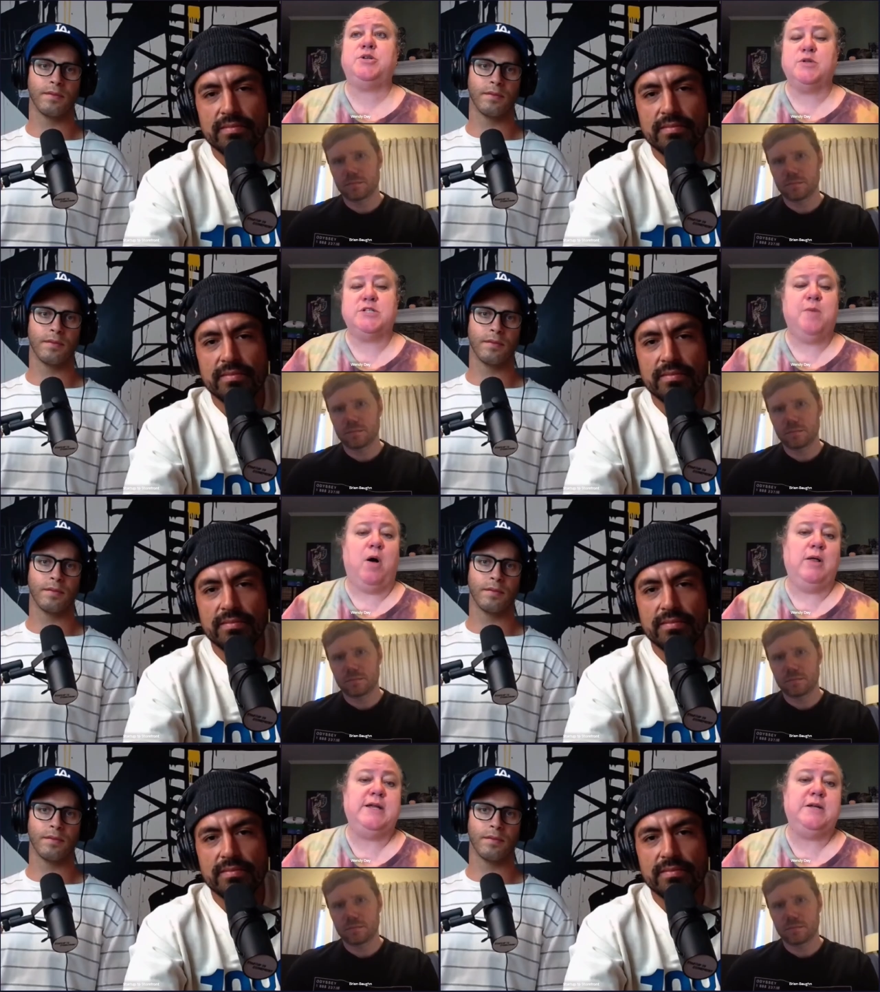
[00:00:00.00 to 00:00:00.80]
Speaker 1: a
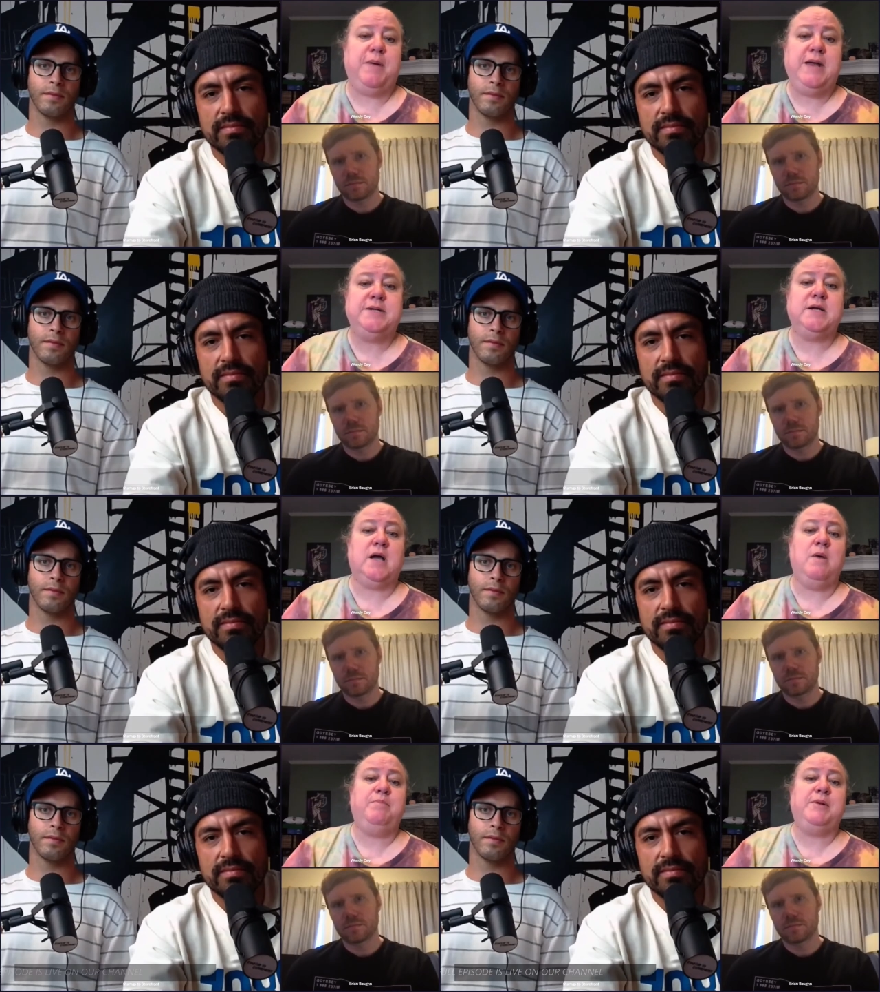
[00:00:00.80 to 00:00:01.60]
small independent
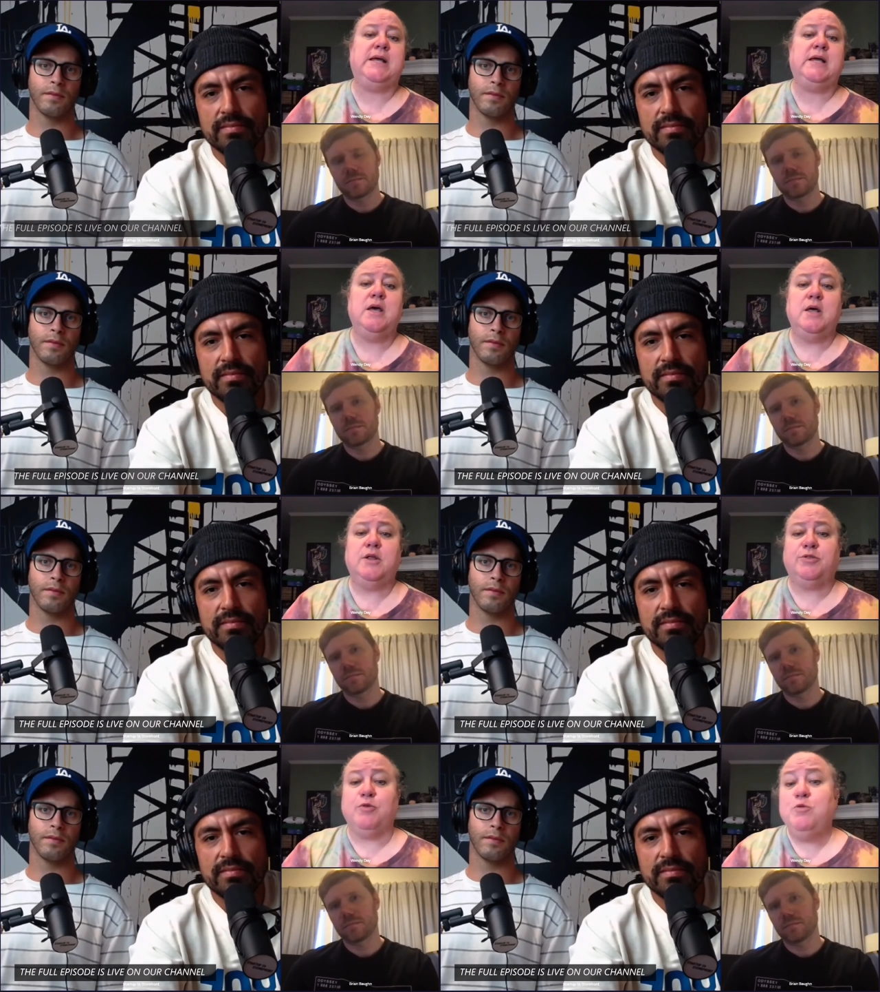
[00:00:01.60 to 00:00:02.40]
company
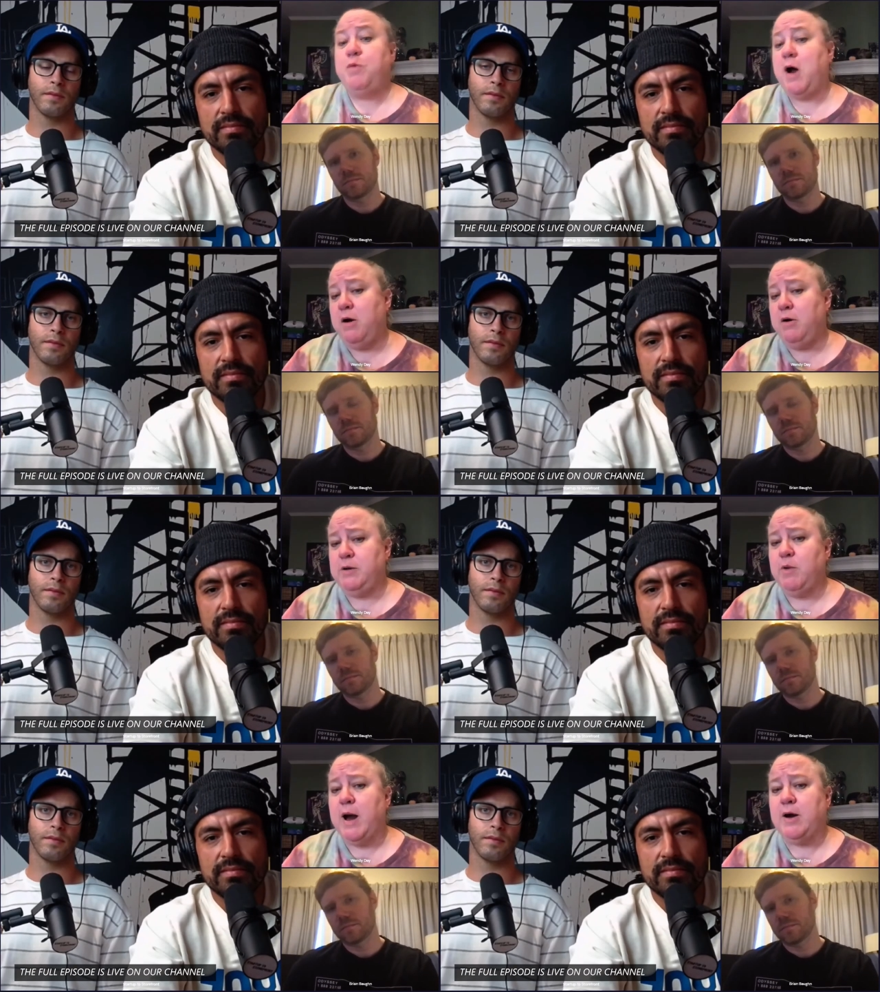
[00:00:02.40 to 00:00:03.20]
through
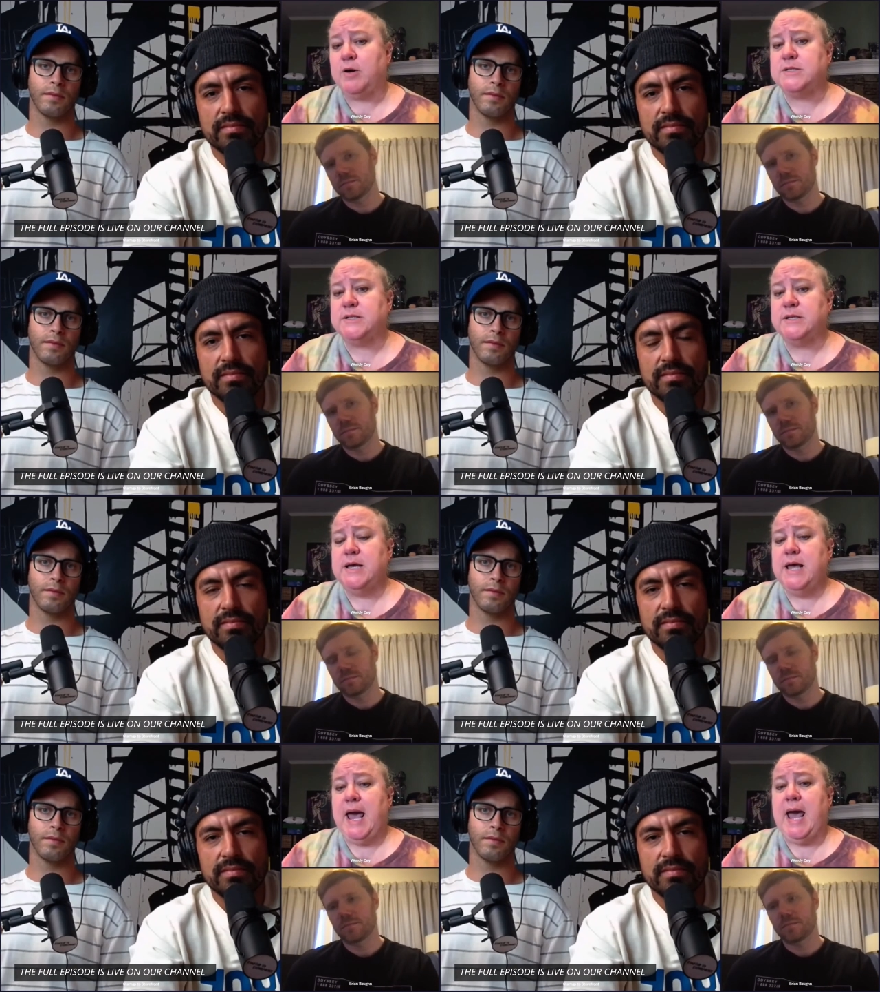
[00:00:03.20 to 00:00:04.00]
priority records
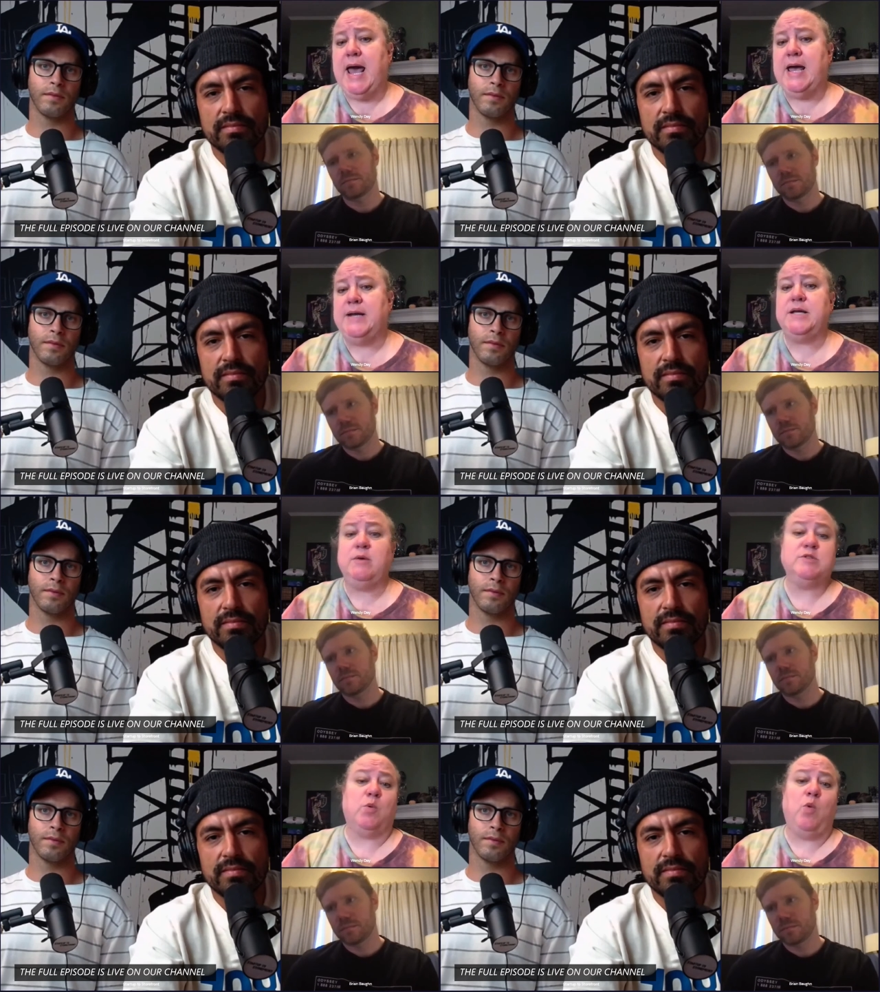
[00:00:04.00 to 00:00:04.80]
and it
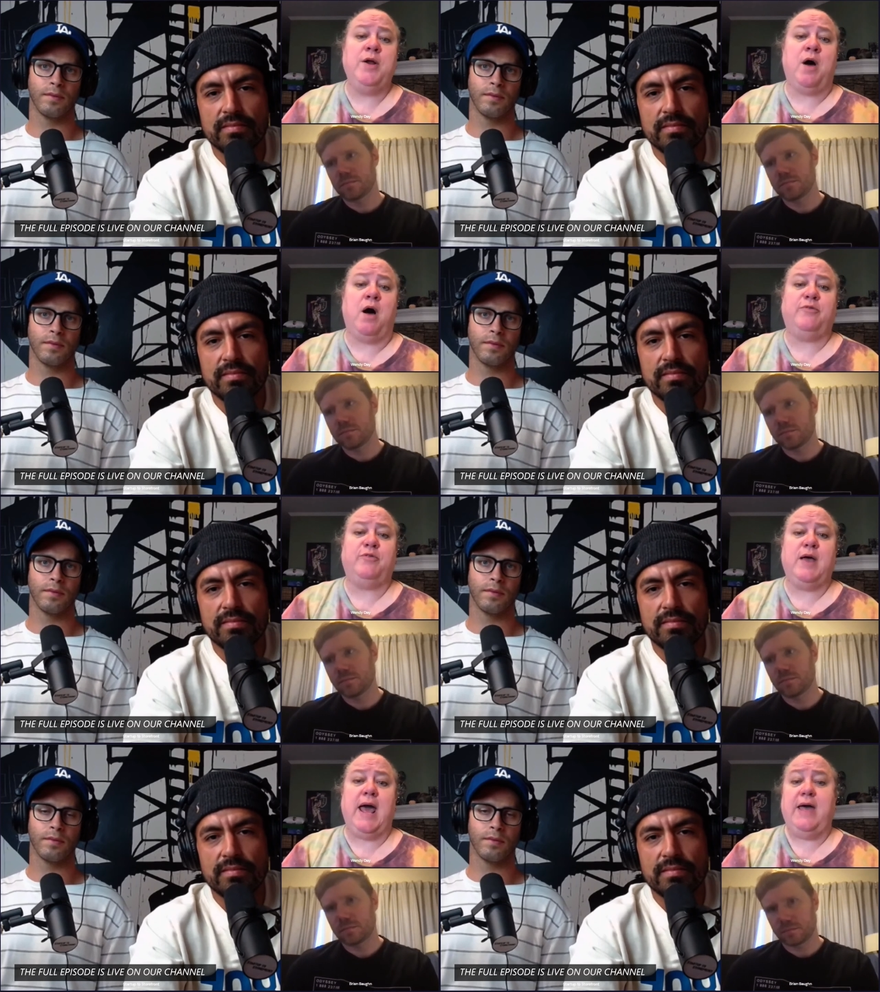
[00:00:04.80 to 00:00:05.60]
was a one-off
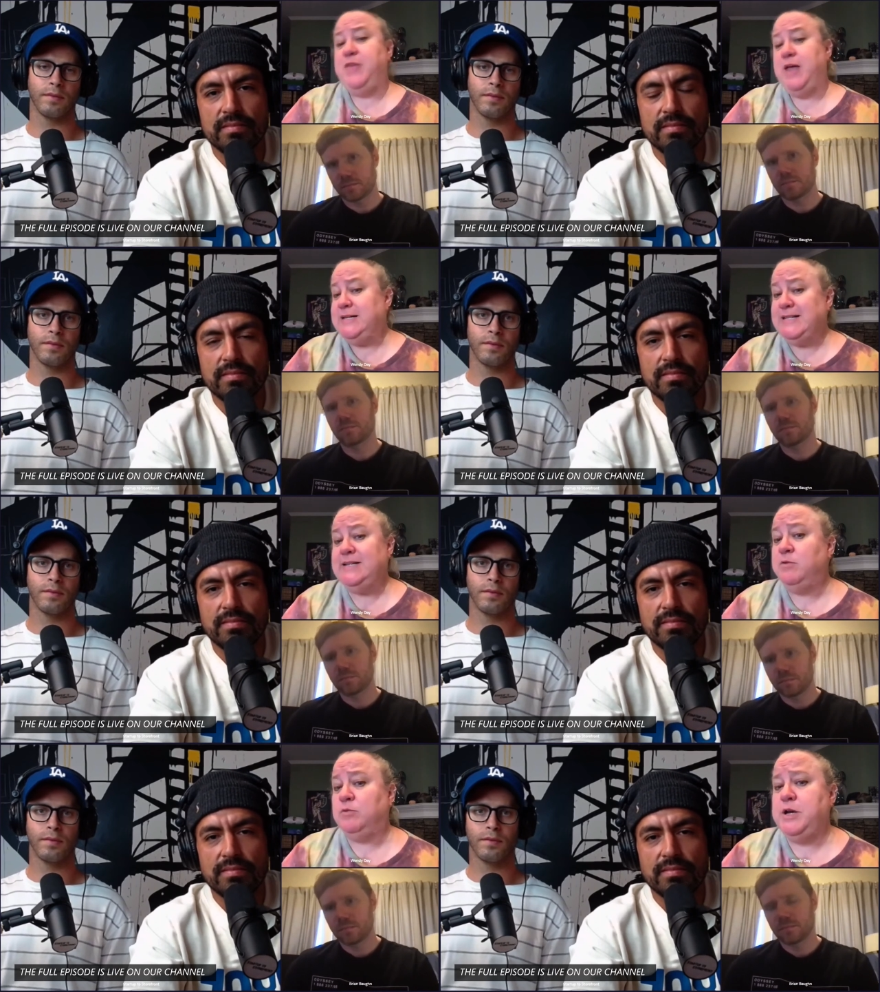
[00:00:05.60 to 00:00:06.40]
and they
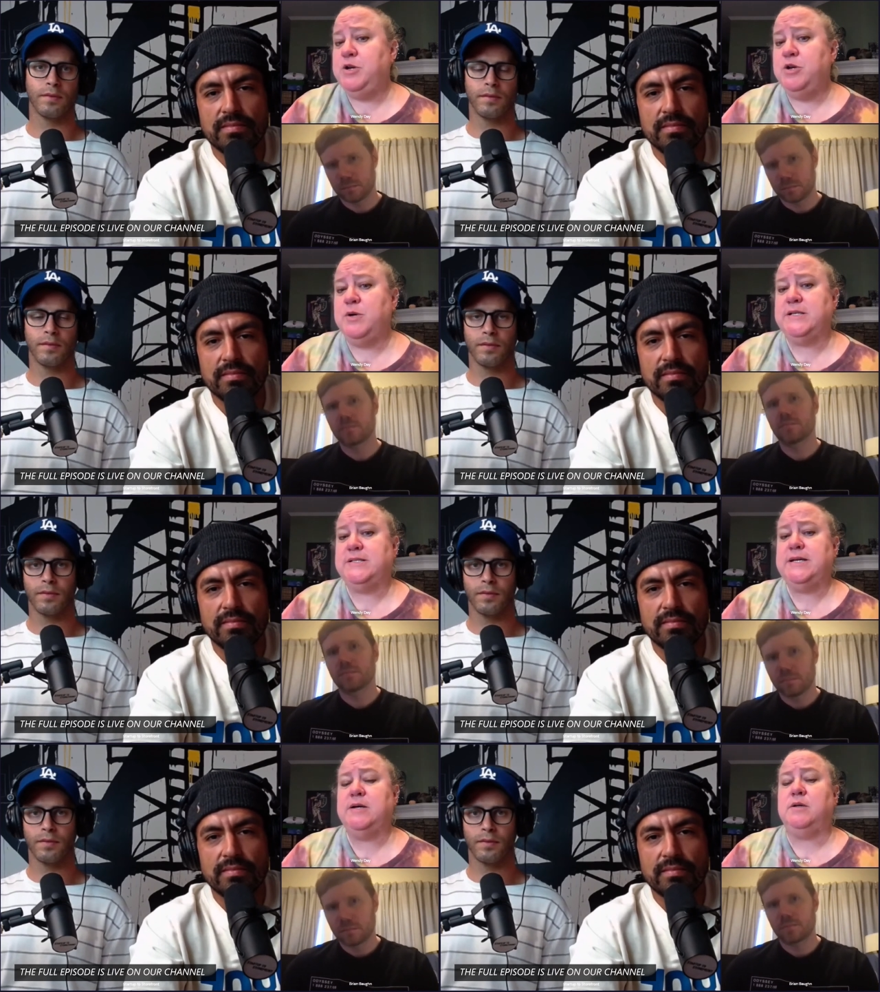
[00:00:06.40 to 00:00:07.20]
didn't renew his
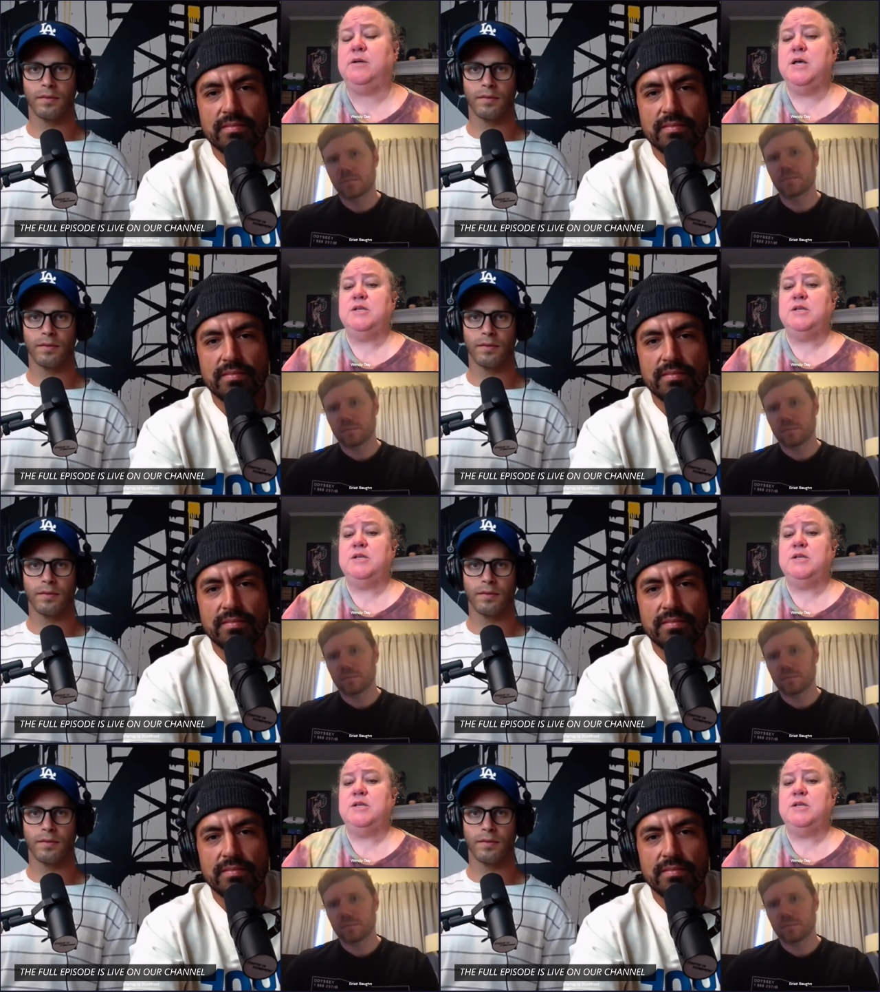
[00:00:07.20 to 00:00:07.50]
deal.